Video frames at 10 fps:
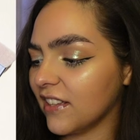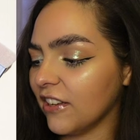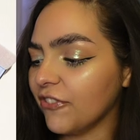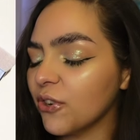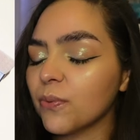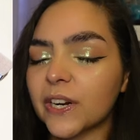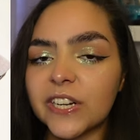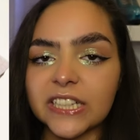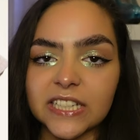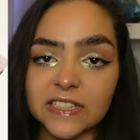if you're
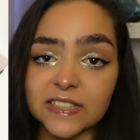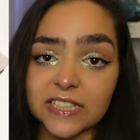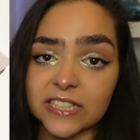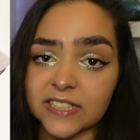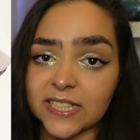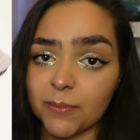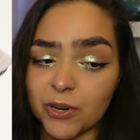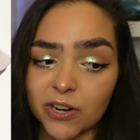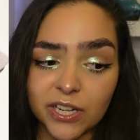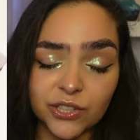wearing this in the
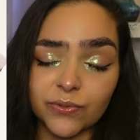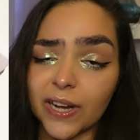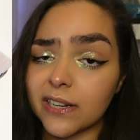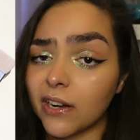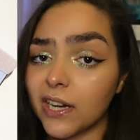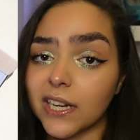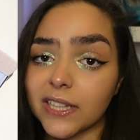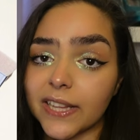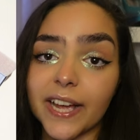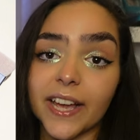summer and you've got
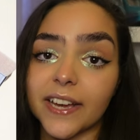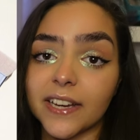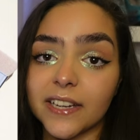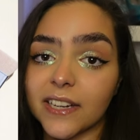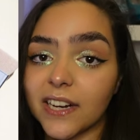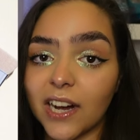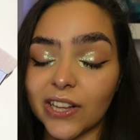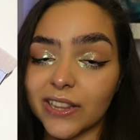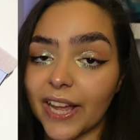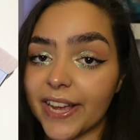on like a
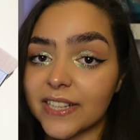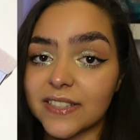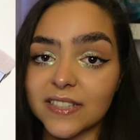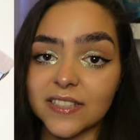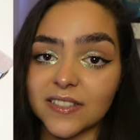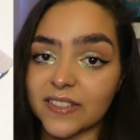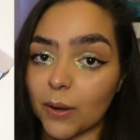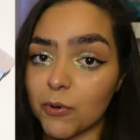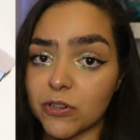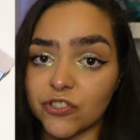light
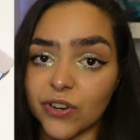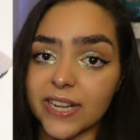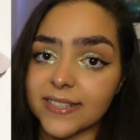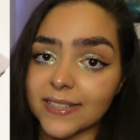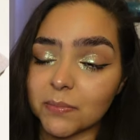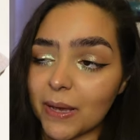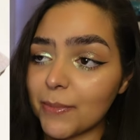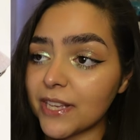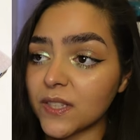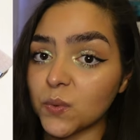summer dress,
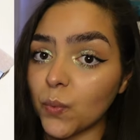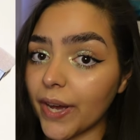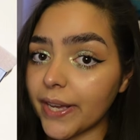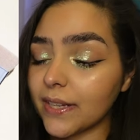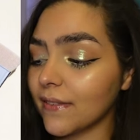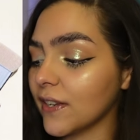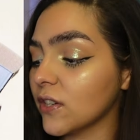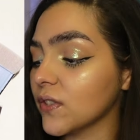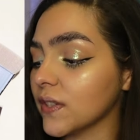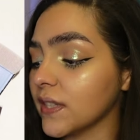maybe it's white,
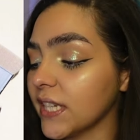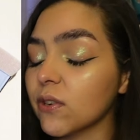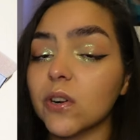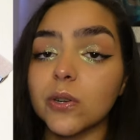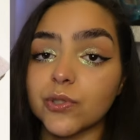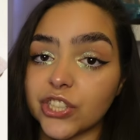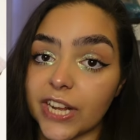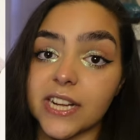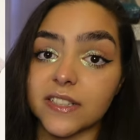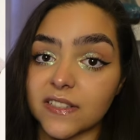there's zero
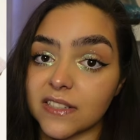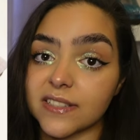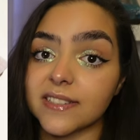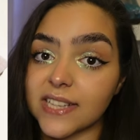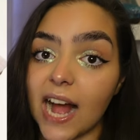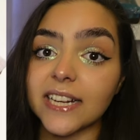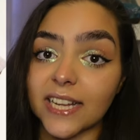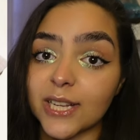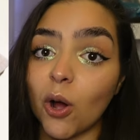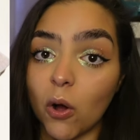chance this is not
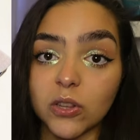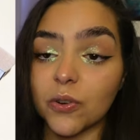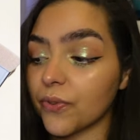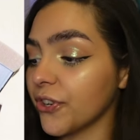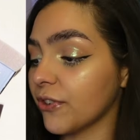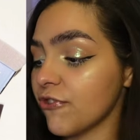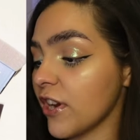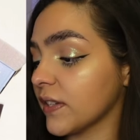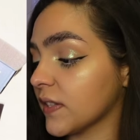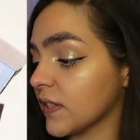getting all over your
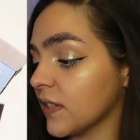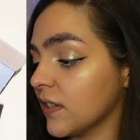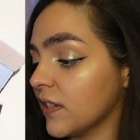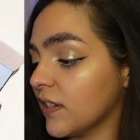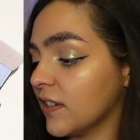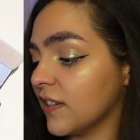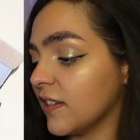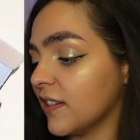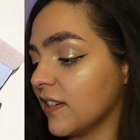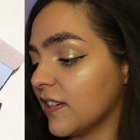dress.
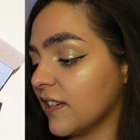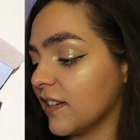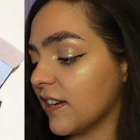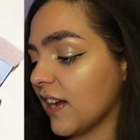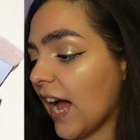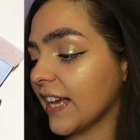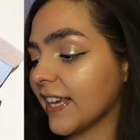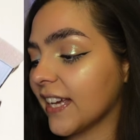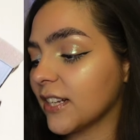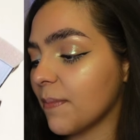I
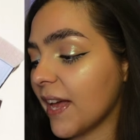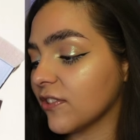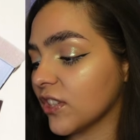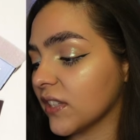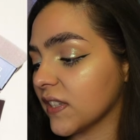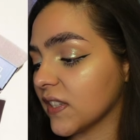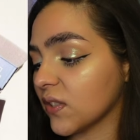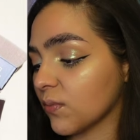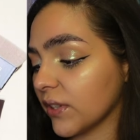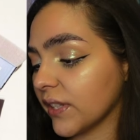can't imagine this
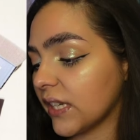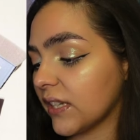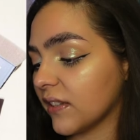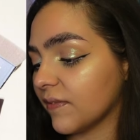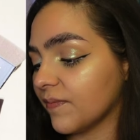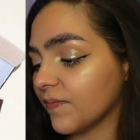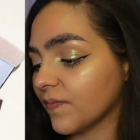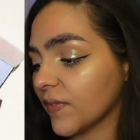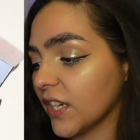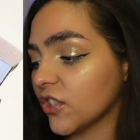is really
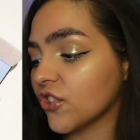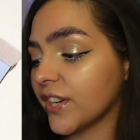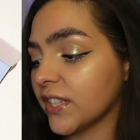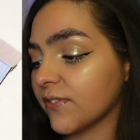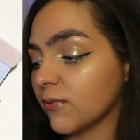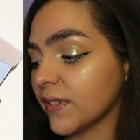transfer